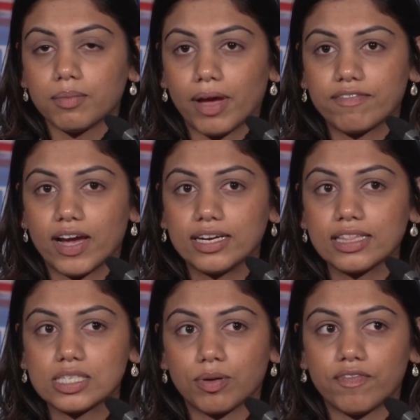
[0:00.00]
By finding
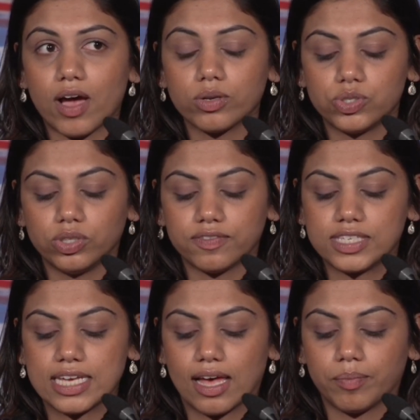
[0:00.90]
this profound tool of
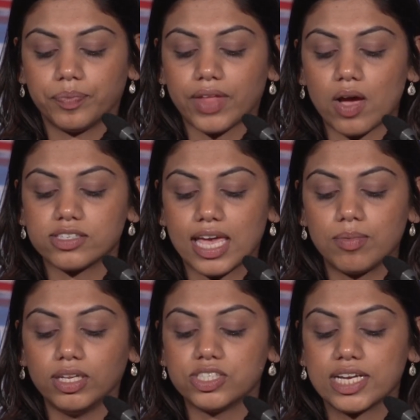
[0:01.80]
TM, I was
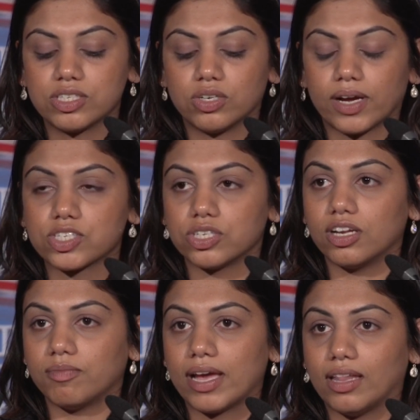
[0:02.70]
able to change the direction
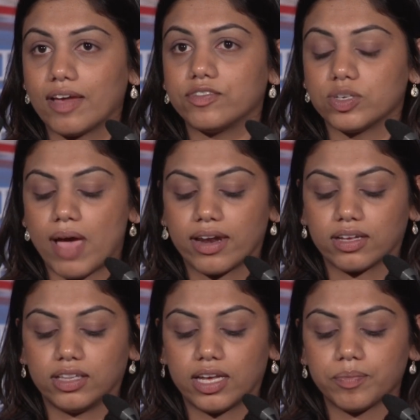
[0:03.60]
of my life
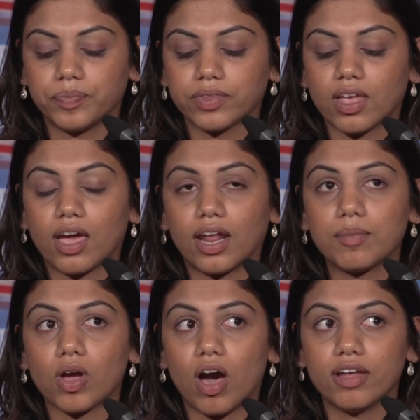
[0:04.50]
dramatically, and I
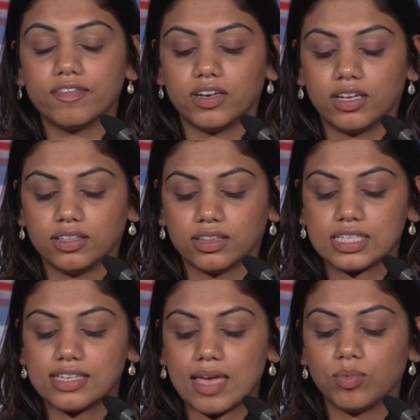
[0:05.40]
am confident that the
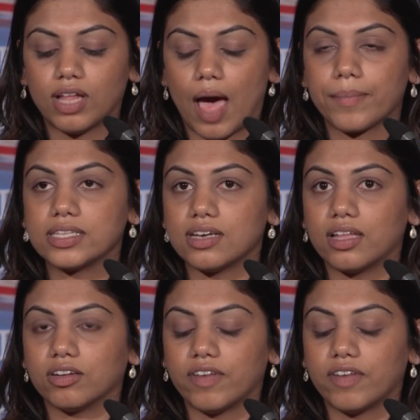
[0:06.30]
same will happen to other